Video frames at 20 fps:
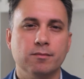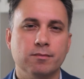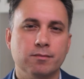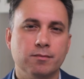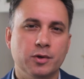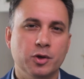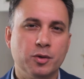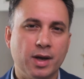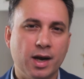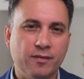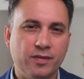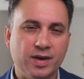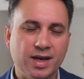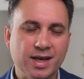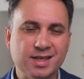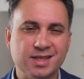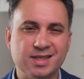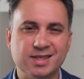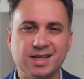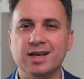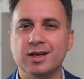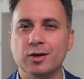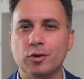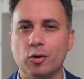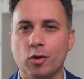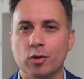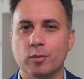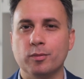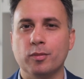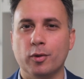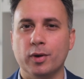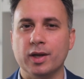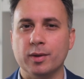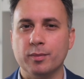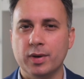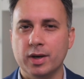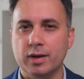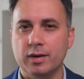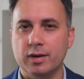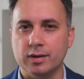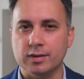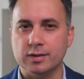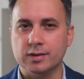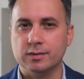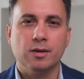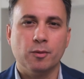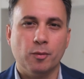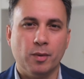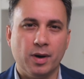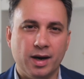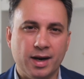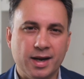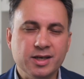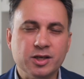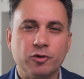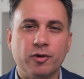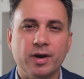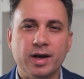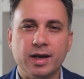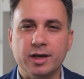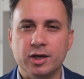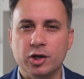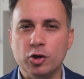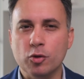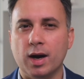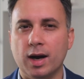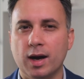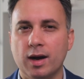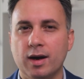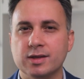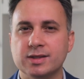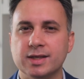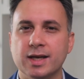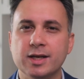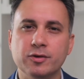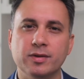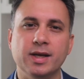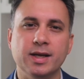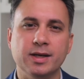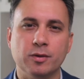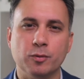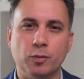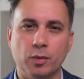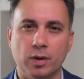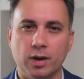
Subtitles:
You can have extended onboarding periods where integrating new hires into the Indian work